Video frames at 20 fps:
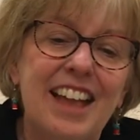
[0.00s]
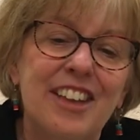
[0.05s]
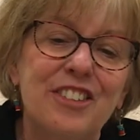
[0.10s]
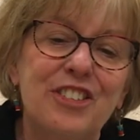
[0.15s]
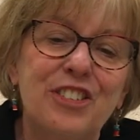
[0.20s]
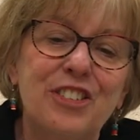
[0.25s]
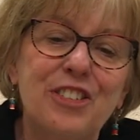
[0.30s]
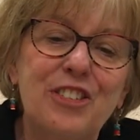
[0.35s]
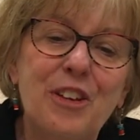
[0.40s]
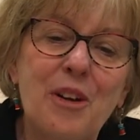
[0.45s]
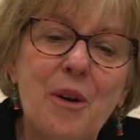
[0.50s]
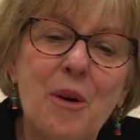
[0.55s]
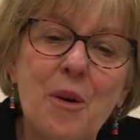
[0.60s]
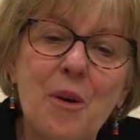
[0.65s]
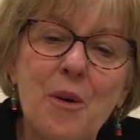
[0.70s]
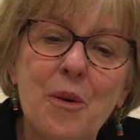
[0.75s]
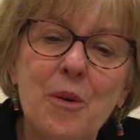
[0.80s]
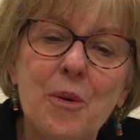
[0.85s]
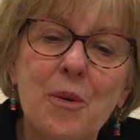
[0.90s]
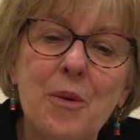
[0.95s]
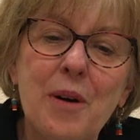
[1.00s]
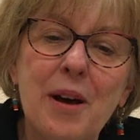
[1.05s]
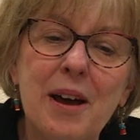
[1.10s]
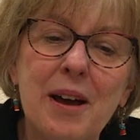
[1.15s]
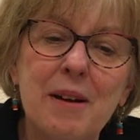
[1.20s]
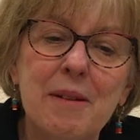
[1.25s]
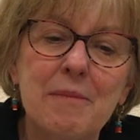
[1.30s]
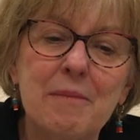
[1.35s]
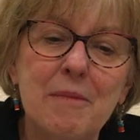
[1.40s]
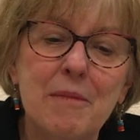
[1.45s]
So
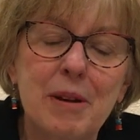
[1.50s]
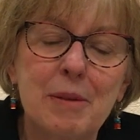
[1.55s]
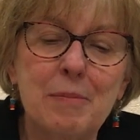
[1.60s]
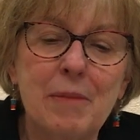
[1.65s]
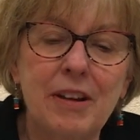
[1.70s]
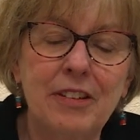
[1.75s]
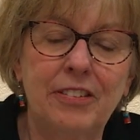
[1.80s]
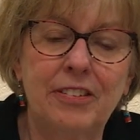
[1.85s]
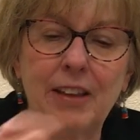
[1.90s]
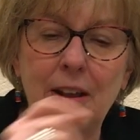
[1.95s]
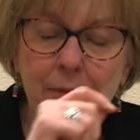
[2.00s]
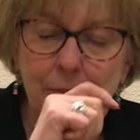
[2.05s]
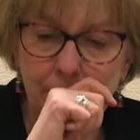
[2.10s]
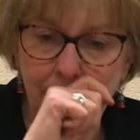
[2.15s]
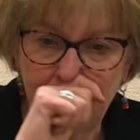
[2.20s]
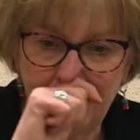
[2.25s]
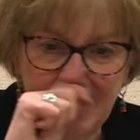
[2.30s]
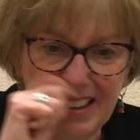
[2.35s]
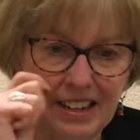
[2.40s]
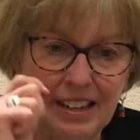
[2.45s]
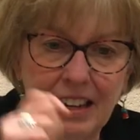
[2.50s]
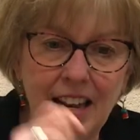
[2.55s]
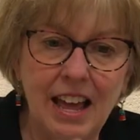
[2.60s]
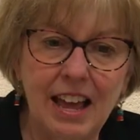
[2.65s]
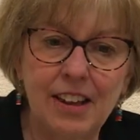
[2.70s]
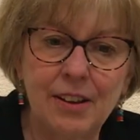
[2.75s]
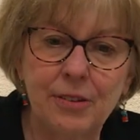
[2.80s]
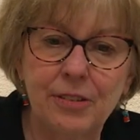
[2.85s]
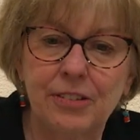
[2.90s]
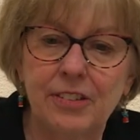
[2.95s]
when my son was little, I
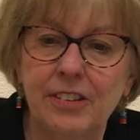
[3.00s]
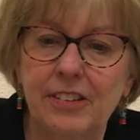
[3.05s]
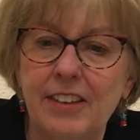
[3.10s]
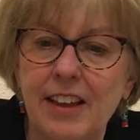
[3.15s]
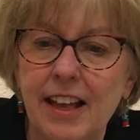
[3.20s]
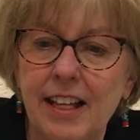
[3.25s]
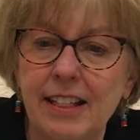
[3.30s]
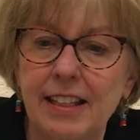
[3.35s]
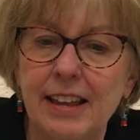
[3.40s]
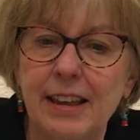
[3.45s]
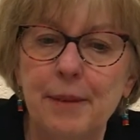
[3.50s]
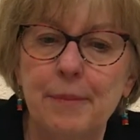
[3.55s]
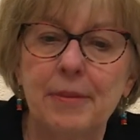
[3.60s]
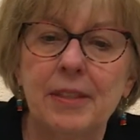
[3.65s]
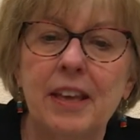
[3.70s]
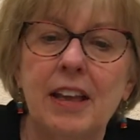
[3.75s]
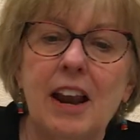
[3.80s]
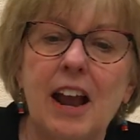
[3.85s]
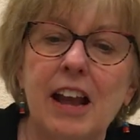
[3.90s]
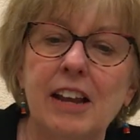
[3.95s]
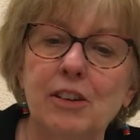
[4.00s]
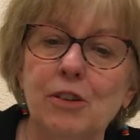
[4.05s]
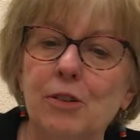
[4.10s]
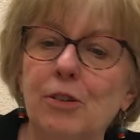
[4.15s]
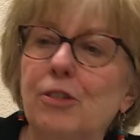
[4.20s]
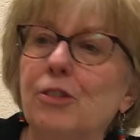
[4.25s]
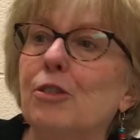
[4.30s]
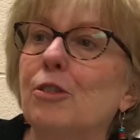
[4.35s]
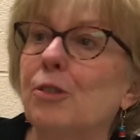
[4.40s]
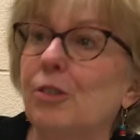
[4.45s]
used to tell him that I
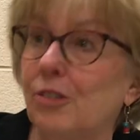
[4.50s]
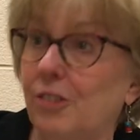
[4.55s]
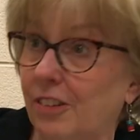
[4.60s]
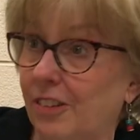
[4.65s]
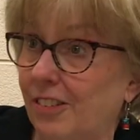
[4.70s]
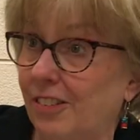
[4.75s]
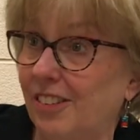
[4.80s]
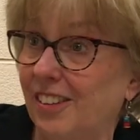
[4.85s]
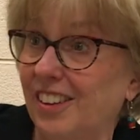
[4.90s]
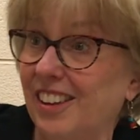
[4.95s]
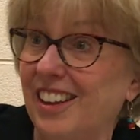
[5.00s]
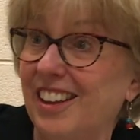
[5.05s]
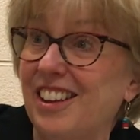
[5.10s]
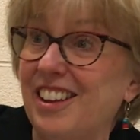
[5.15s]
nurse nurses.